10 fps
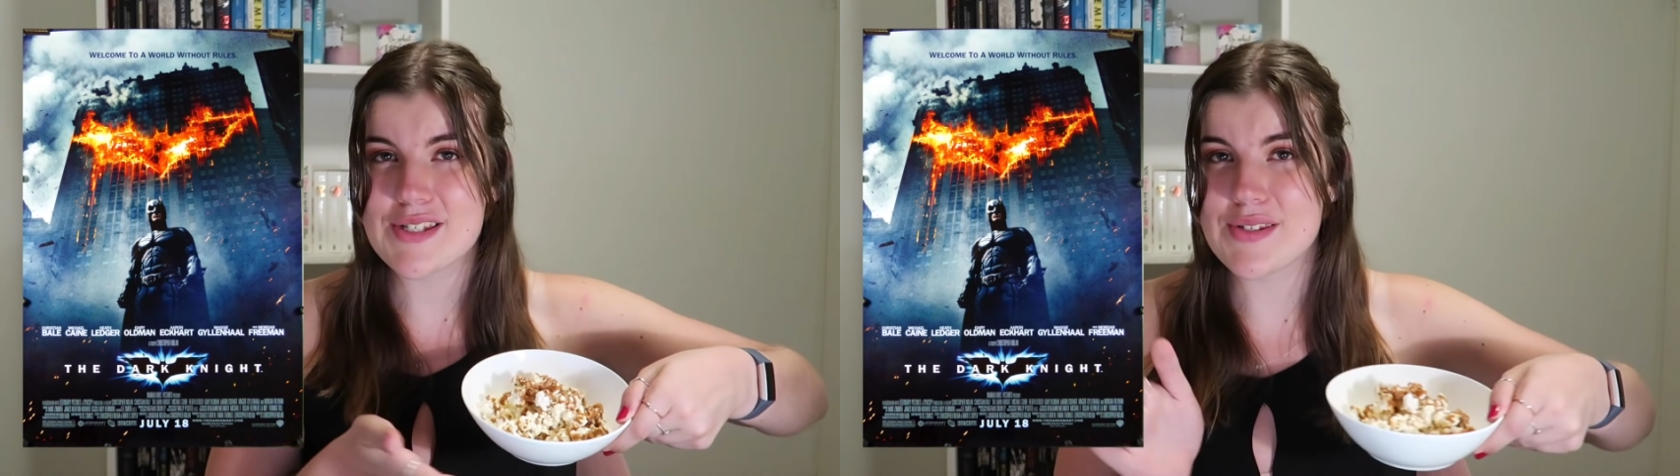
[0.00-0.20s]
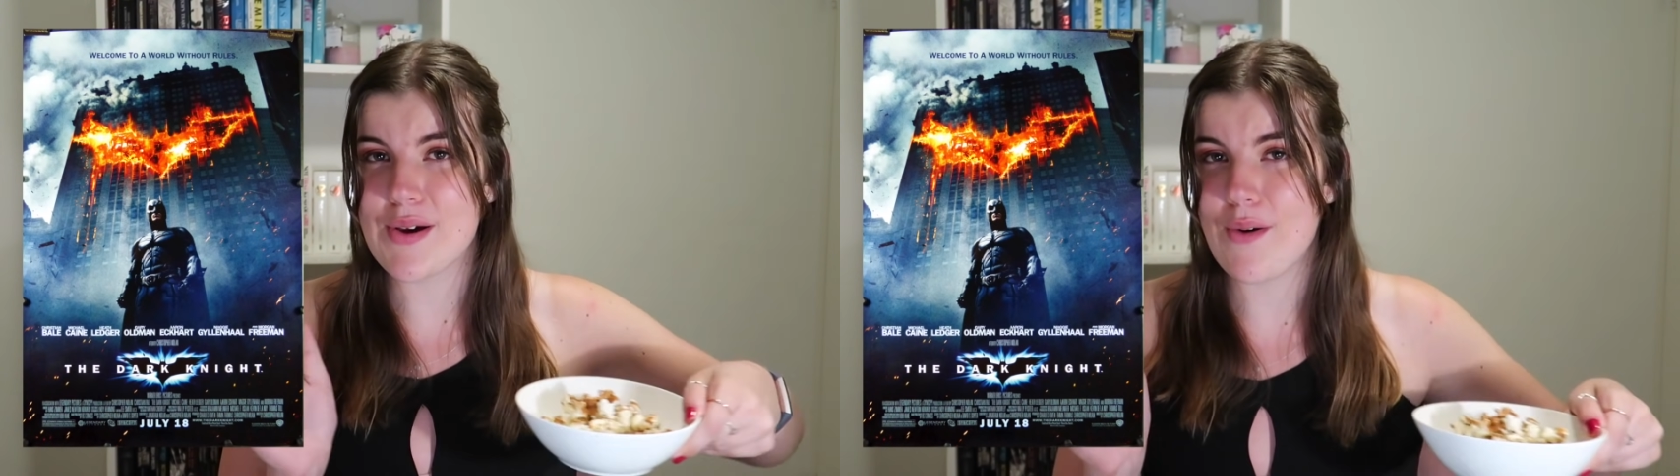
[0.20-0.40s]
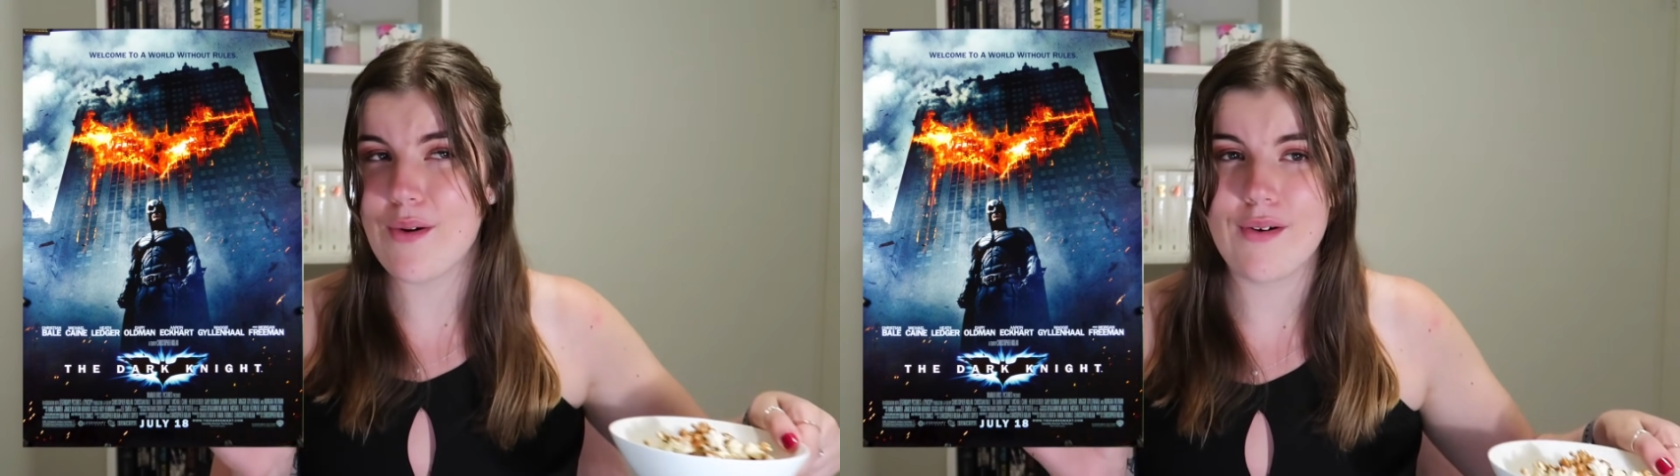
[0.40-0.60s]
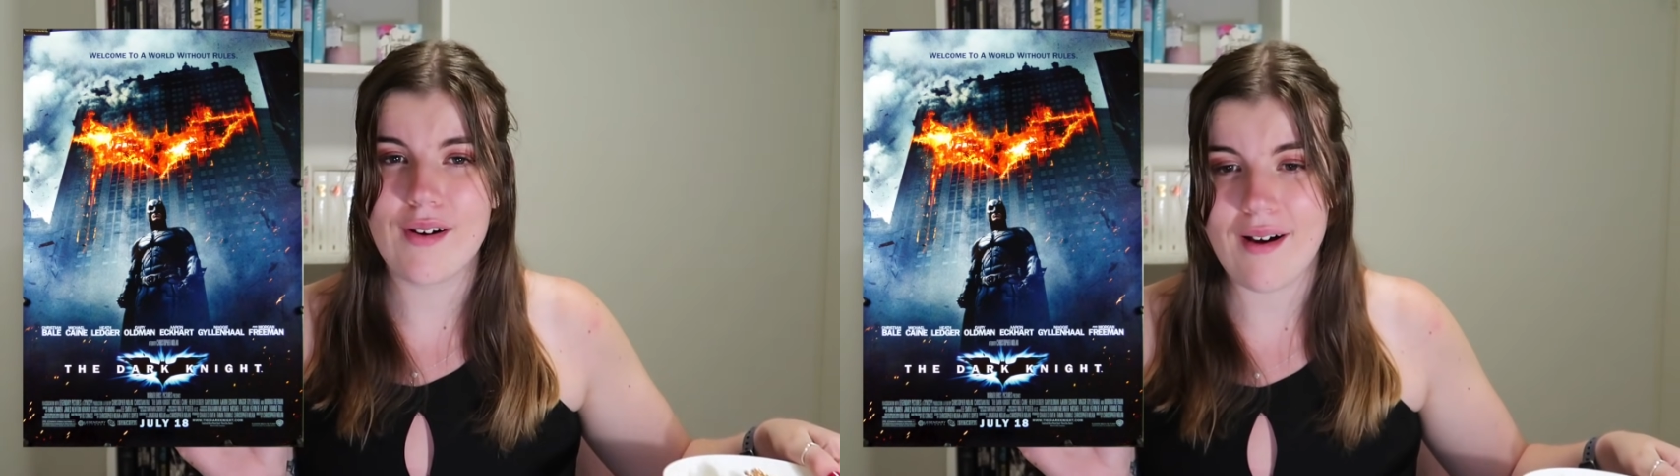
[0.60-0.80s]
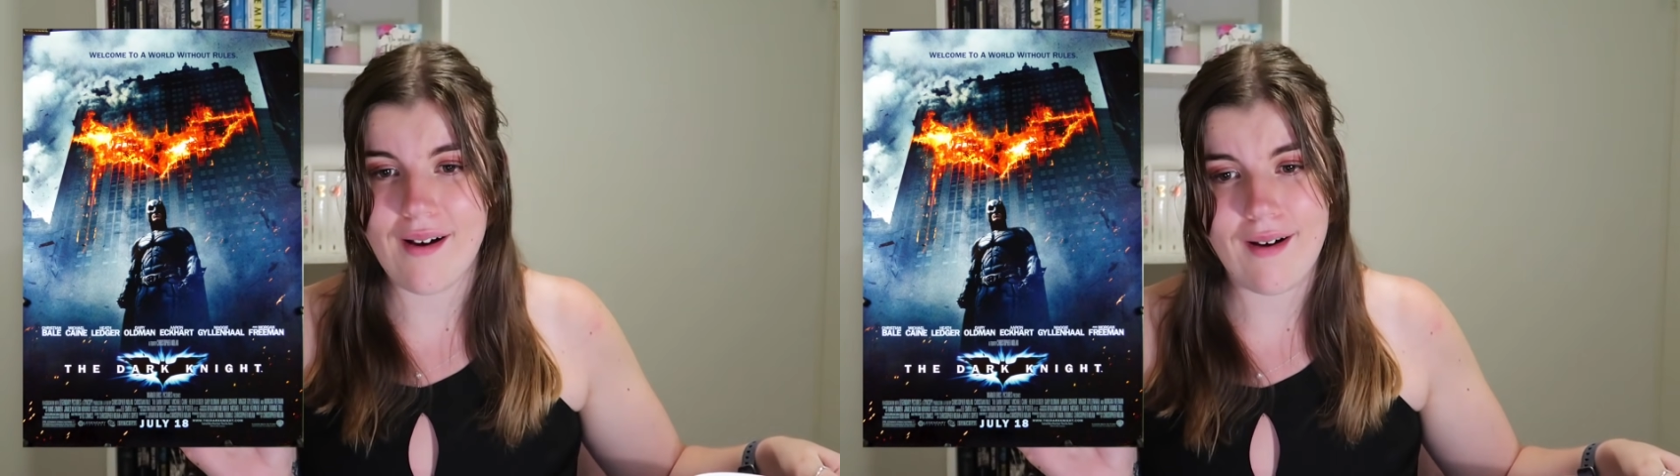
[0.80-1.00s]
so
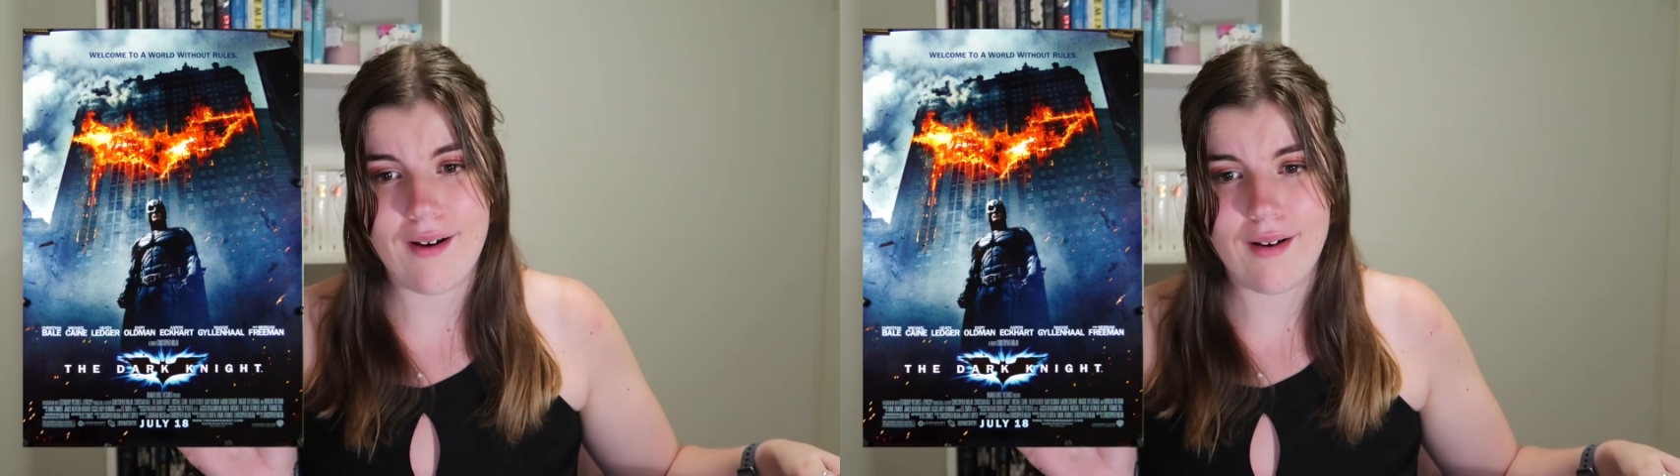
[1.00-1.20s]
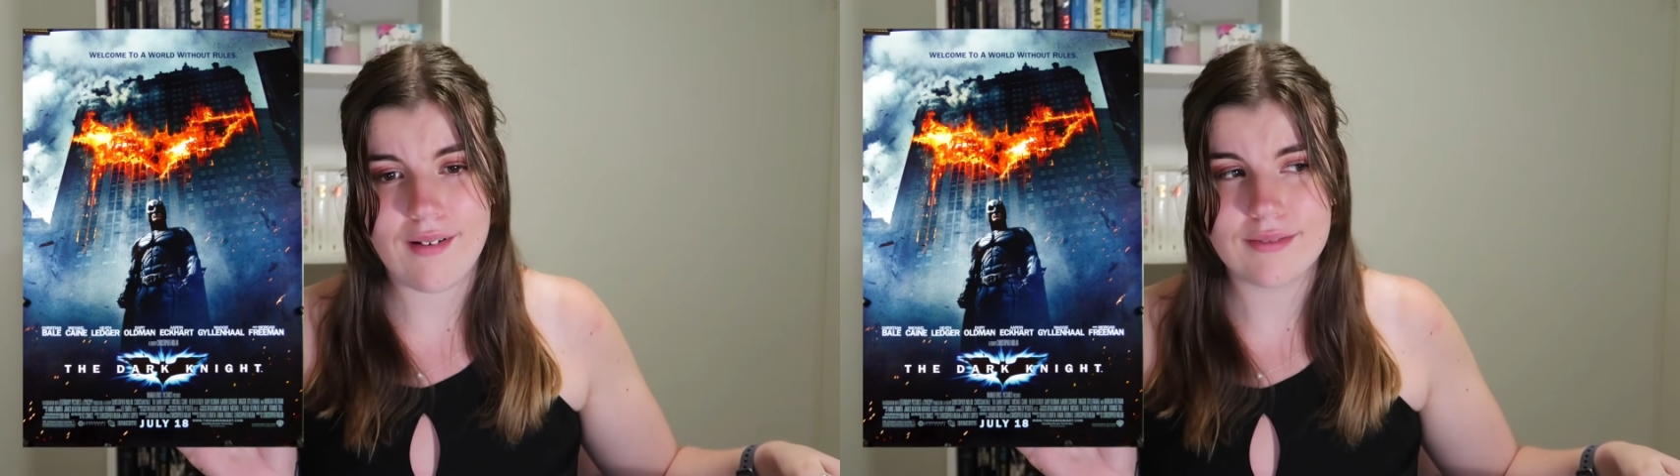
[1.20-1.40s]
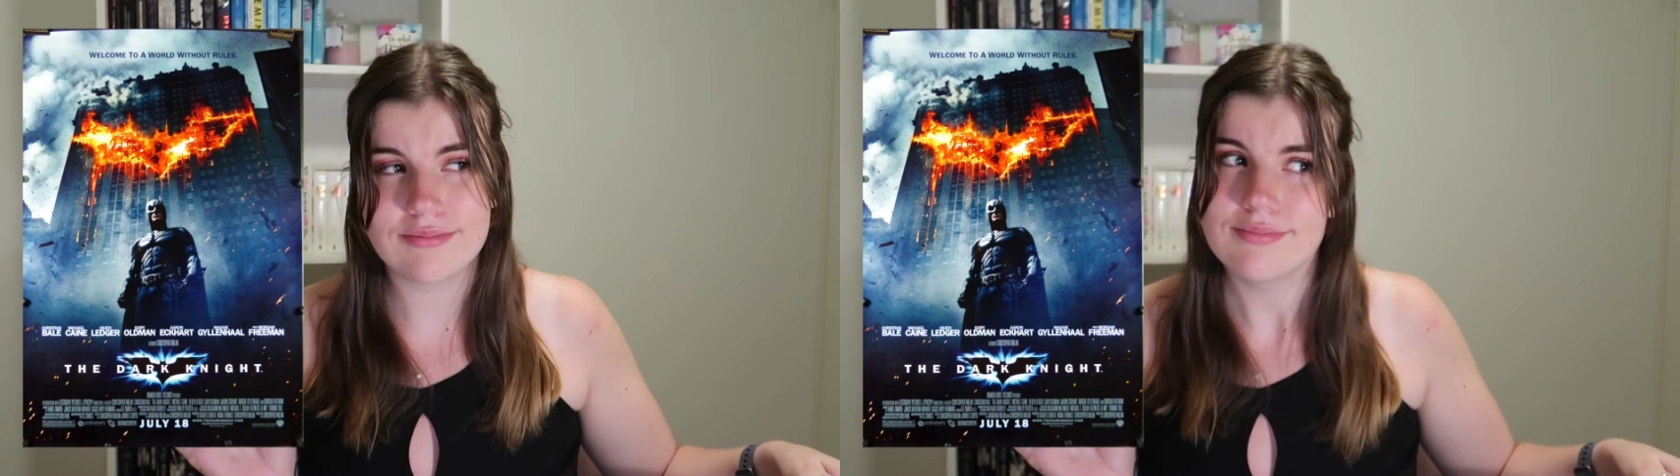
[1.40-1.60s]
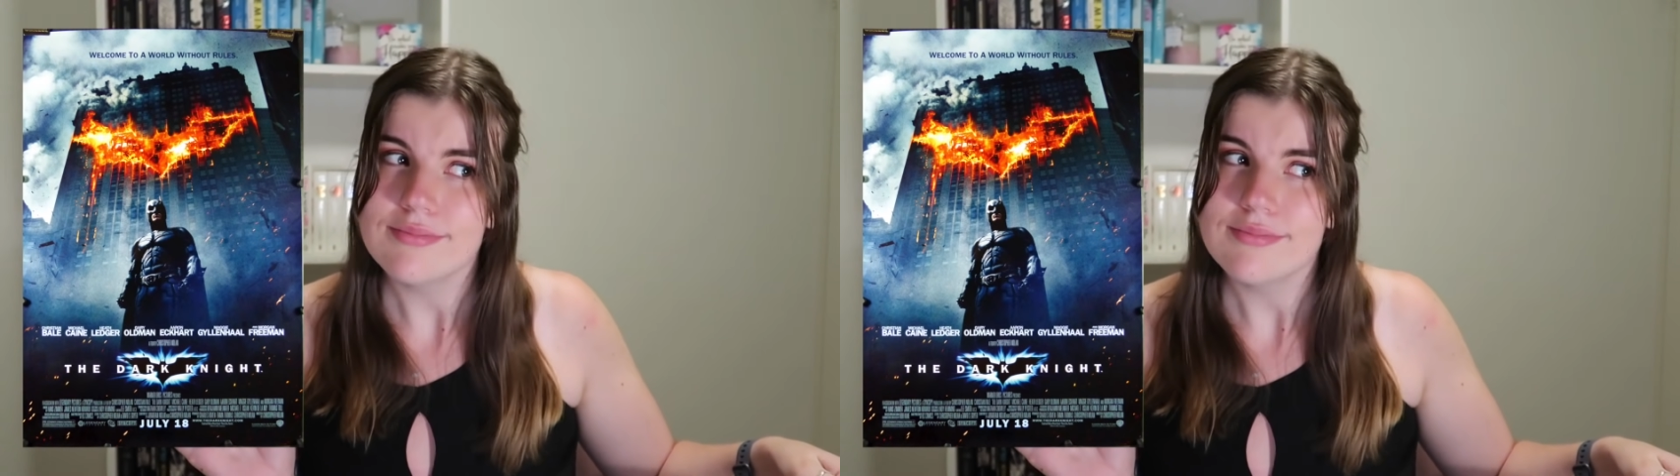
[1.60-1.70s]
uh,